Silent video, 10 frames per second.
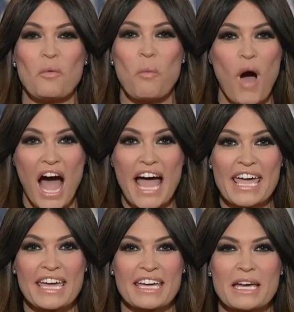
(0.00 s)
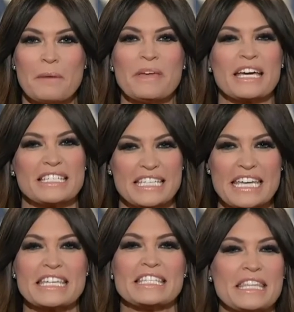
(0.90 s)
Why? Because
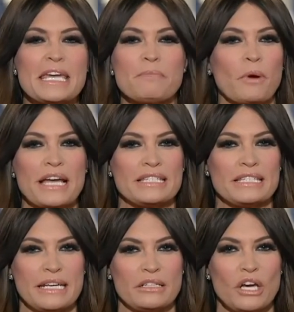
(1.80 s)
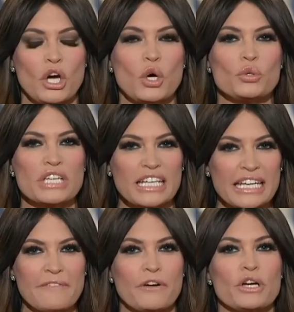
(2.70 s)
he is the president who
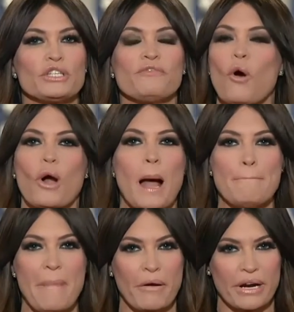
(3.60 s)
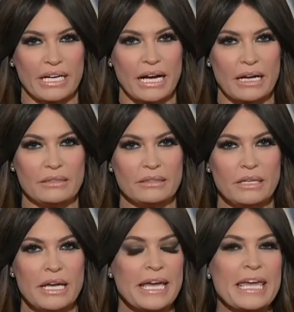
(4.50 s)
delivers for America.
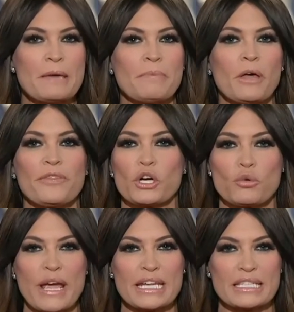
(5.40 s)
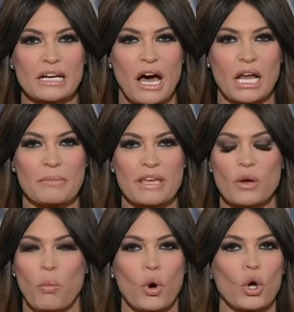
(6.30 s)
He built the greatest economy
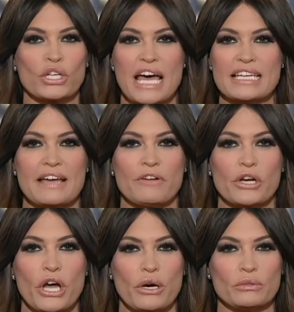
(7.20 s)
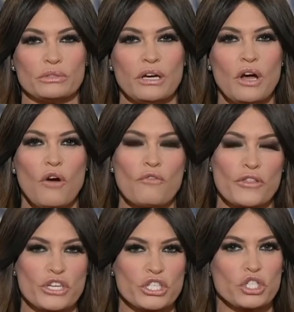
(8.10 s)
the world has ever known for
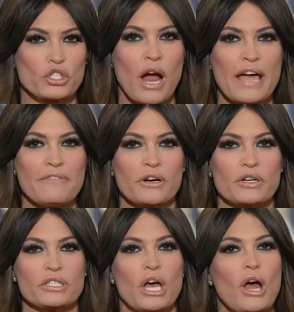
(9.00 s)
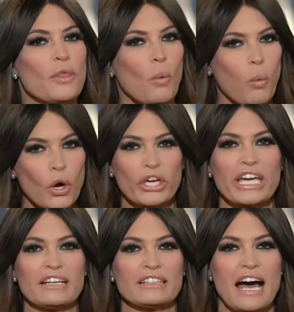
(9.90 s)
the strivers, the
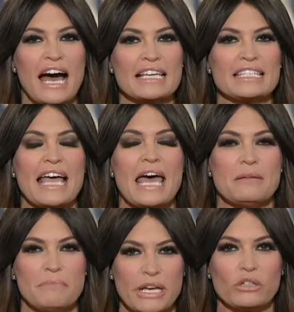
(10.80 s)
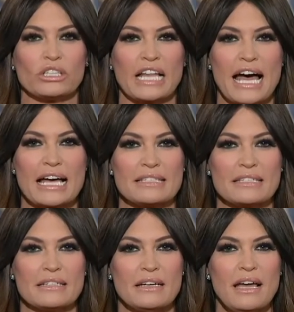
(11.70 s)
working class and middle
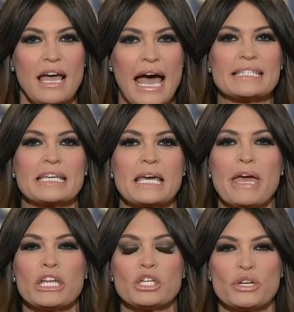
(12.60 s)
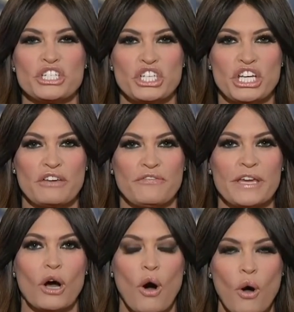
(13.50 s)
class. As commander-in-chief,
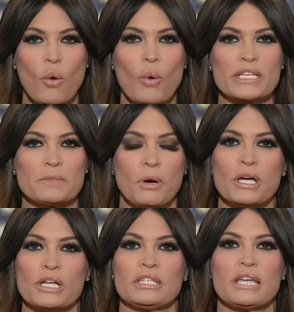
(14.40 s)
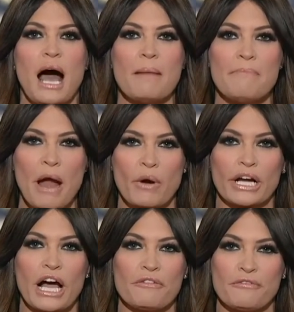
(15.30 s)
he always puts
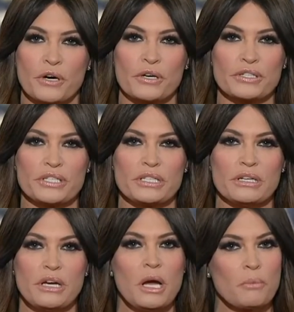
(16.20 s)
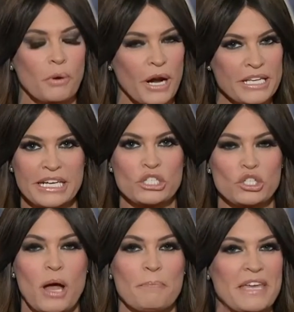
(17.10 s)
America first. President
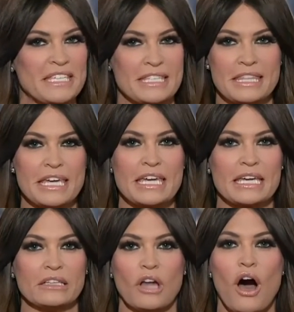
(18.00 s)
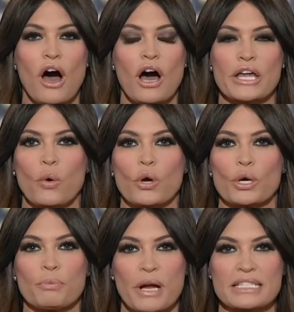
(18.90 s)
Trump is the law and
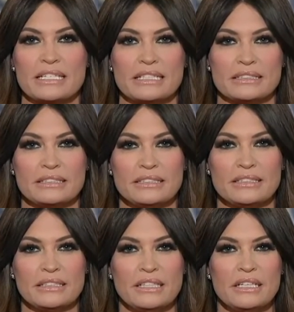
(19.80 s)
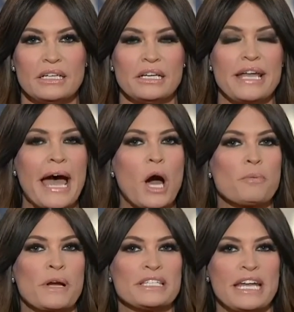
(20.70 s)
order president. Now,
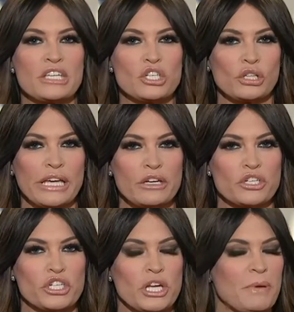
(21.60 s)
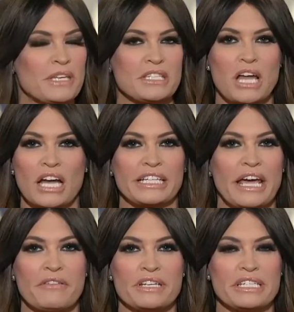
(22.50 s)
presidential leadership is not
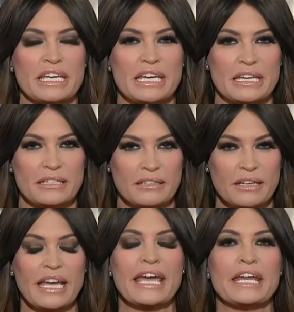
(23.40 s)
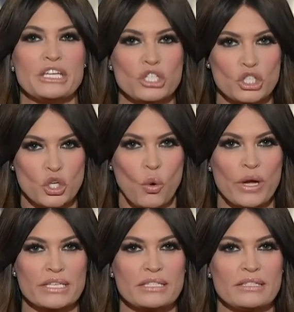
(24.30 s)
guaranteed. It is a
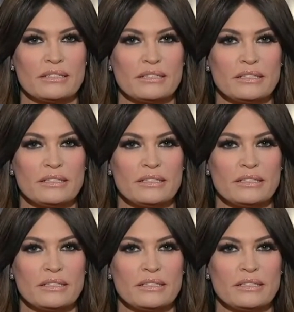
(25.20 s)
choice.